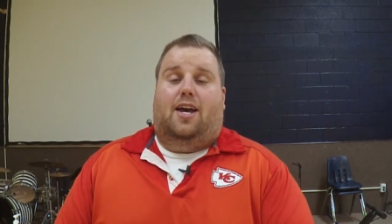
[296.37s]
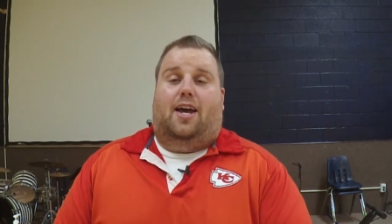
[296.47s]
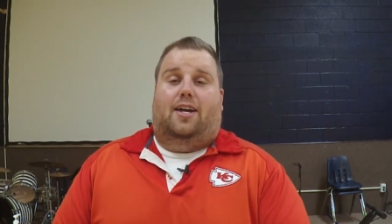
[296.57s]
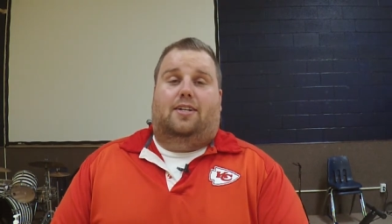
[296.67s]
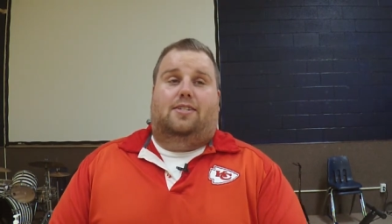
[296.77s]

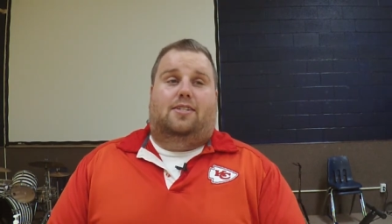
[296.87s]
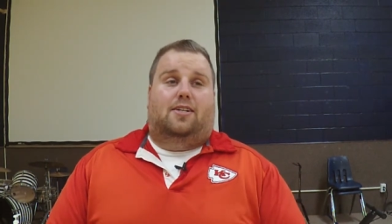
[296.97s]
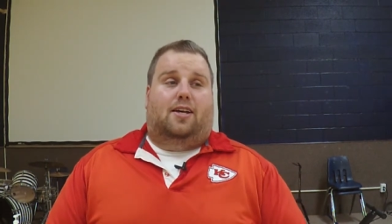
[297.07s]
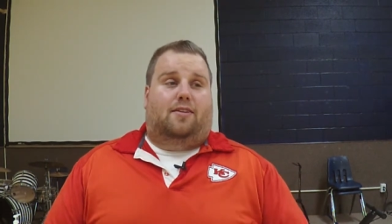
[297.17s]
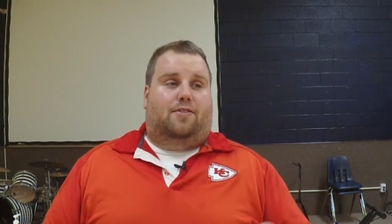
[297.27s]
And
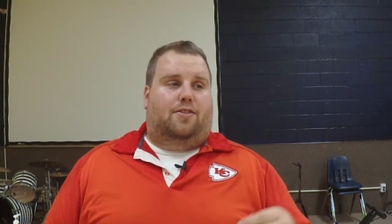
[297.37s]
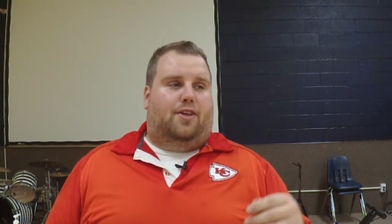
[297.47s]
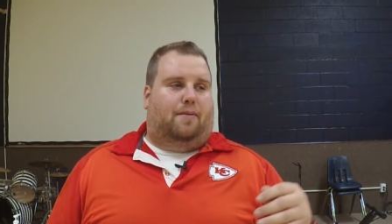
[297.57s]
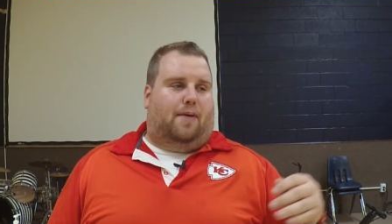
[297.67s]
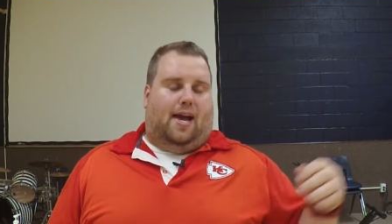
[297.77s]
if you
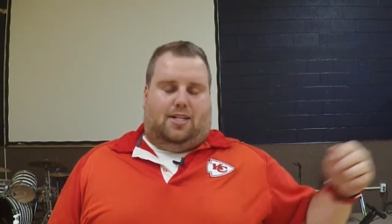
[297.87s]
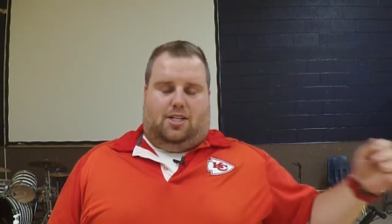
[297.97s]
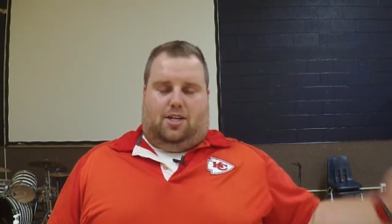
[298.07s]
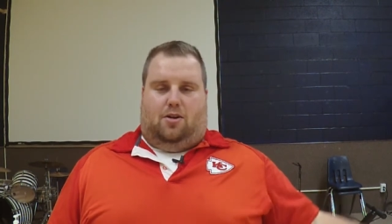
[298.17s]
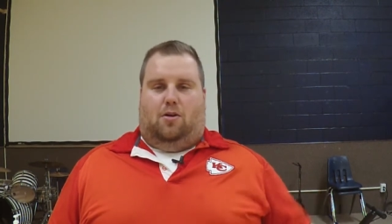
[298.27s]
think back
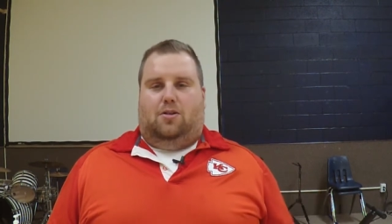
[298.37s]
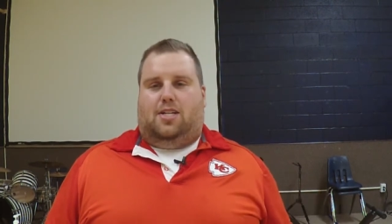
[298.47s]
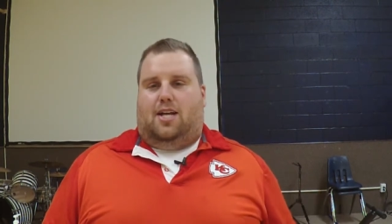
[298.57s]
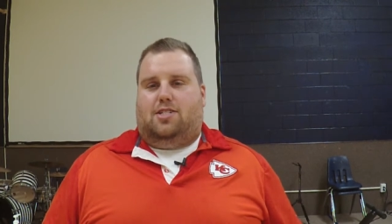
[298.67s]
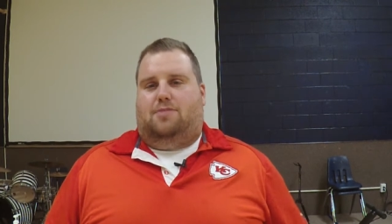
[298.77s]
to
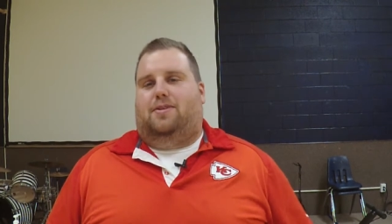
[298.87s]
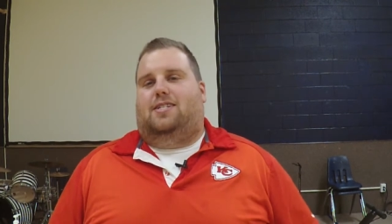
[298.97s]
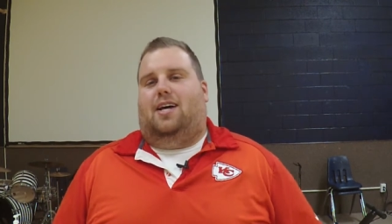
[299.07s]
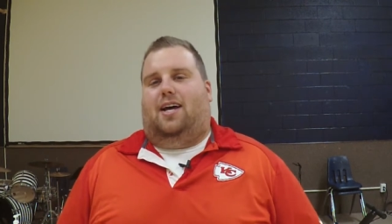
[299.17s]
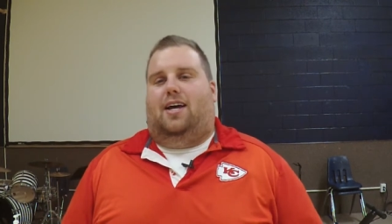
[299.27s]
Old
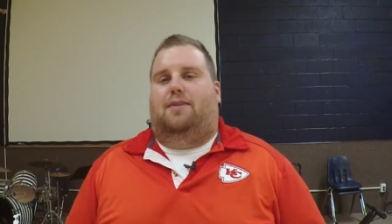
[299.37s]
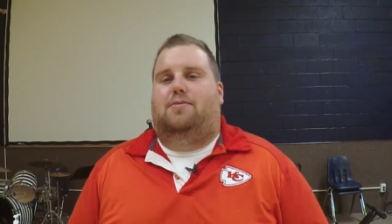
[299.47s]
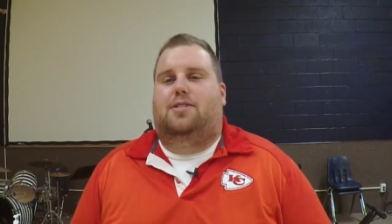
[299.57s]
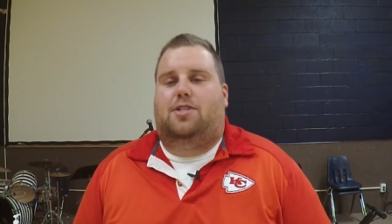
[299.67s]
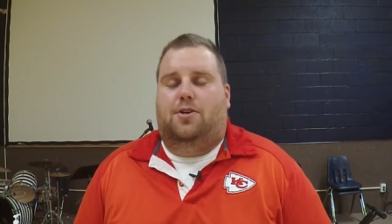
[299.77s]
Testament
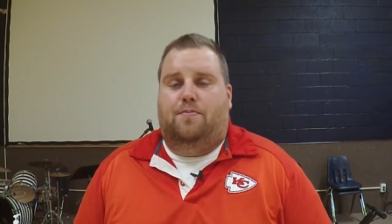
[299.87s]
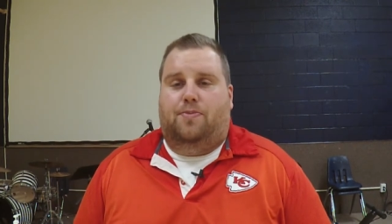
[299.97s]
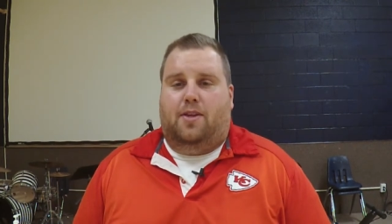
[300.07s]
times,